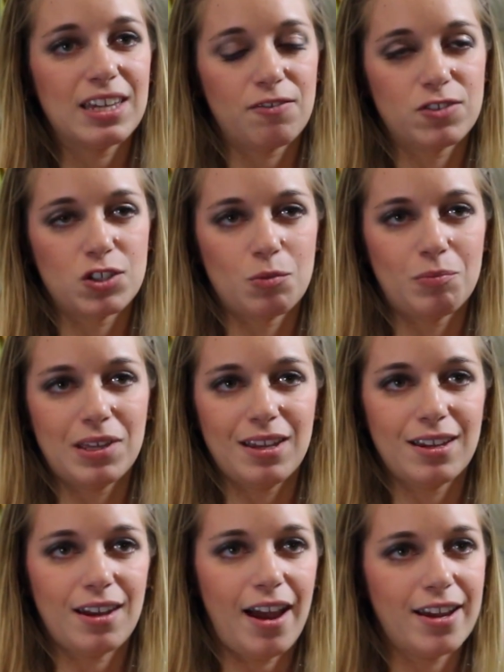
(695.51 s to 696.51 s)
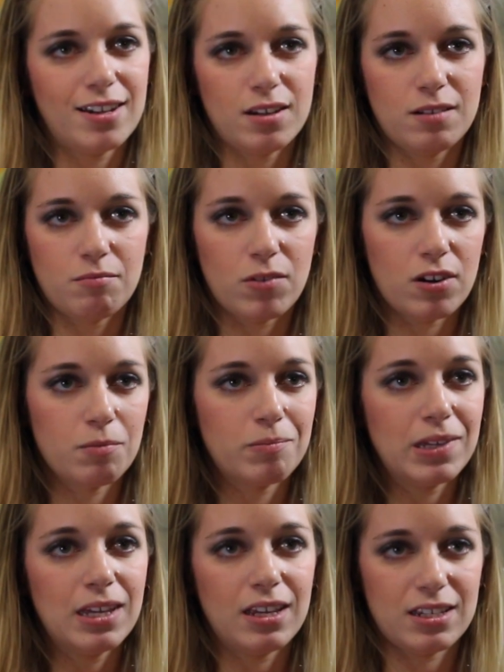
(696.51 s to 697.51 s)
a gift or being an item or
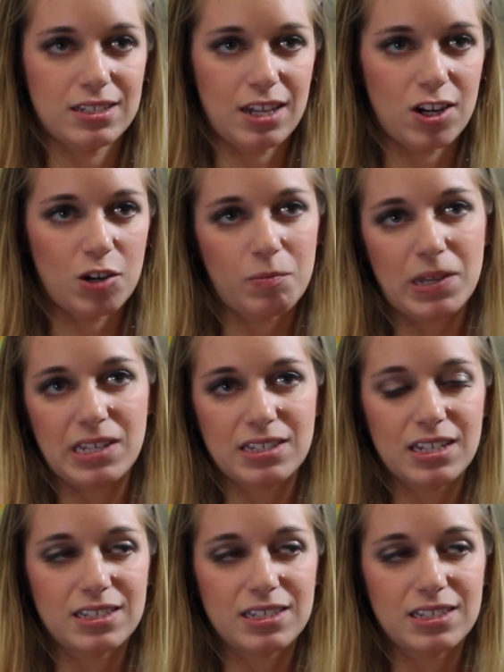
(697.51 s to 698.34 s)
being a centerpiece.